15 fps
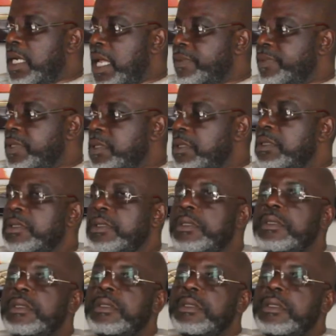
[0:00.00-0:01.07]
clubs.
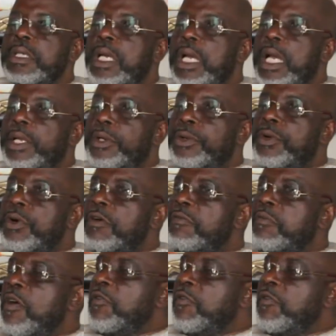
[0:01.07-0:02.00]
I know of